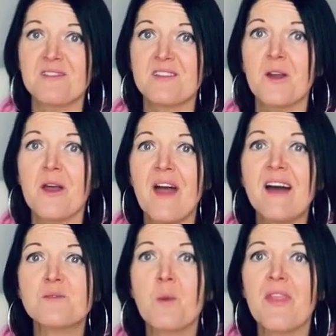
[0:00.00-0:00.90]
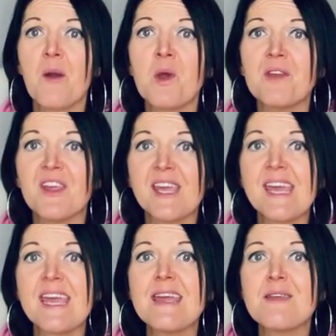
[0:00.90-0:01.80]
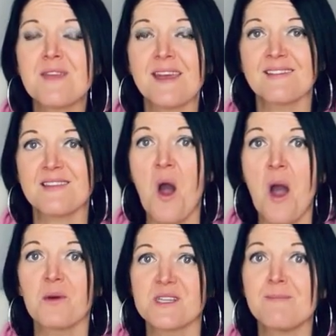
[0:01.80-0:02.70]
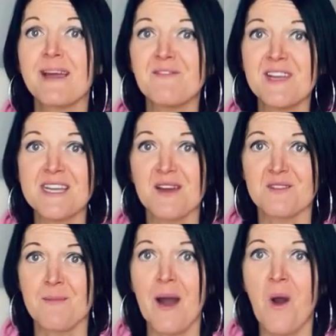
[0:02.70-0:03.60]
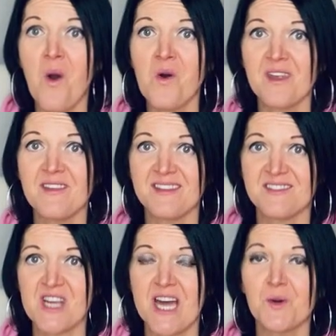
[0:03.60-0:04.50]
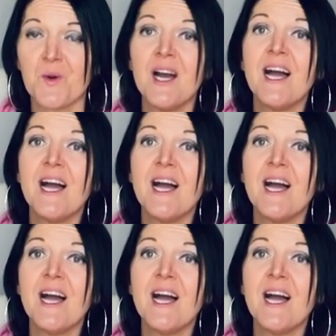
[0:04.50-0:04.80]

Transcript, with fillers: so that's why they're one of the key things that I want to make videos about on this channel.